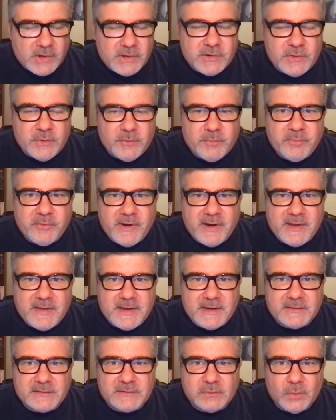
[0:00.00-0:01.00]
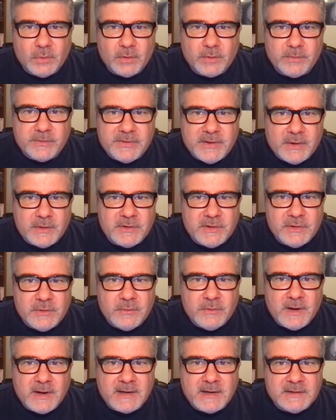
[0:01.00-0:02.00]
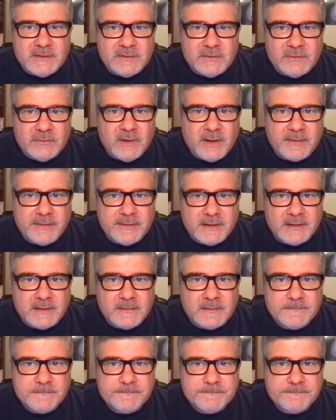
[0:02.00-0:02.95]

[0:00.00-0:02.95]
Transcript: You pray this, Lord, without you, I can do nothing.